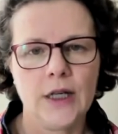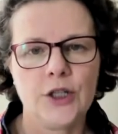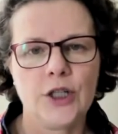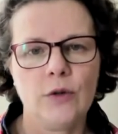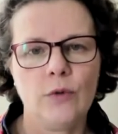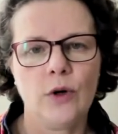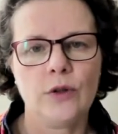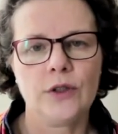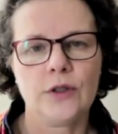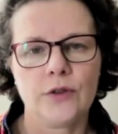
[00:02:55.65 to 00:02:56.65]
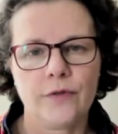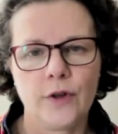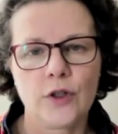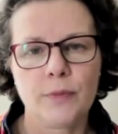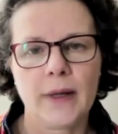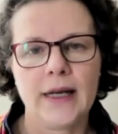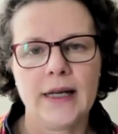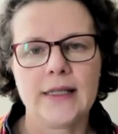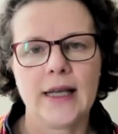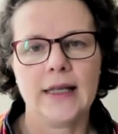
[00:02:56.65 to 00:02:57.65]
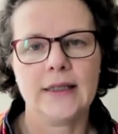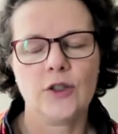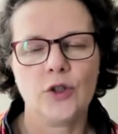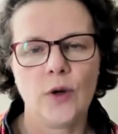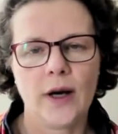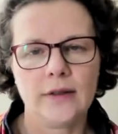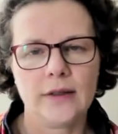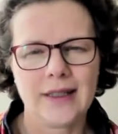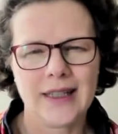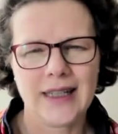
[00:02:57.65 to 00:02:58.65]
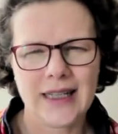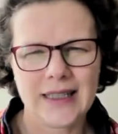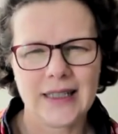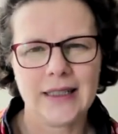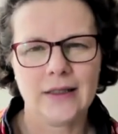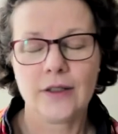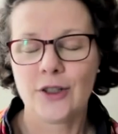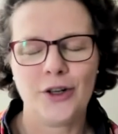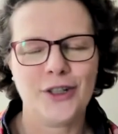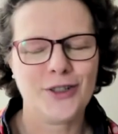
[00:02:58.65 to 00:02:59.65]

she won first place at the 218, uh, sorry,